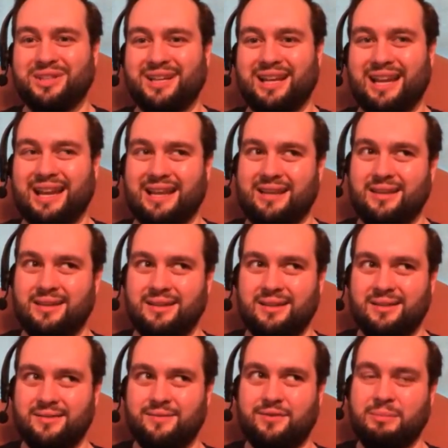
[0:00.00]
that like,
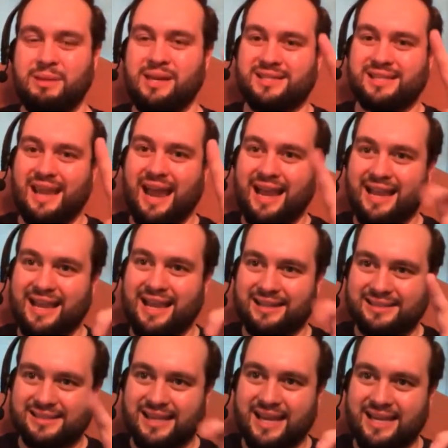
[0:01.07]
for me to say I get
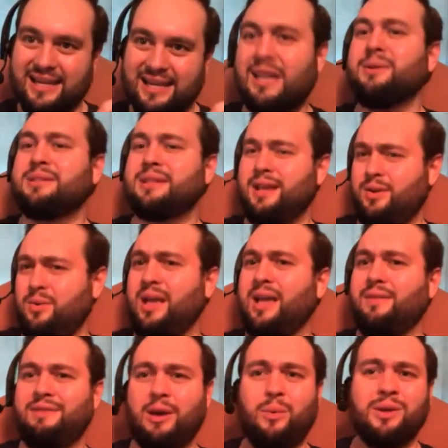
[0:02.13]
excited, like it would take,
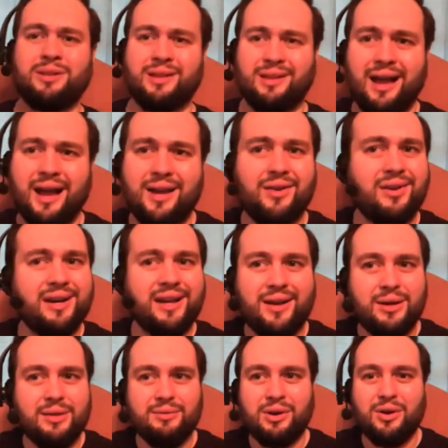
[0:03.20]
like if I won the lottery, I
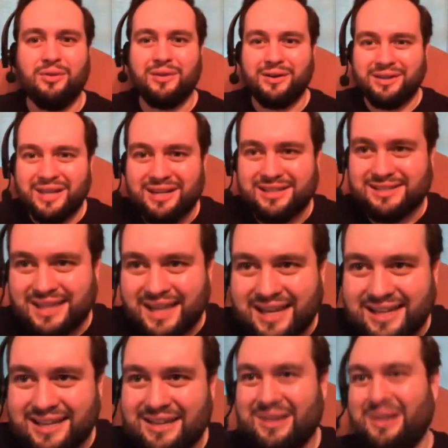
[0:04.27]
don't even know if I'd get
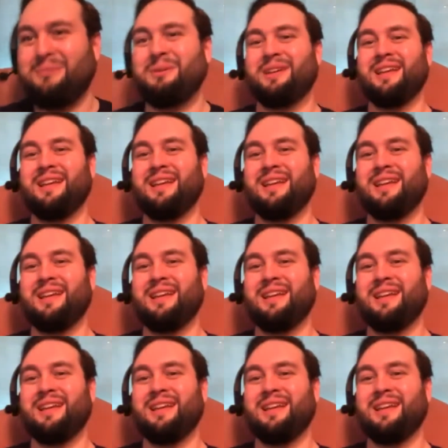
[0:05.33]
excited, you know,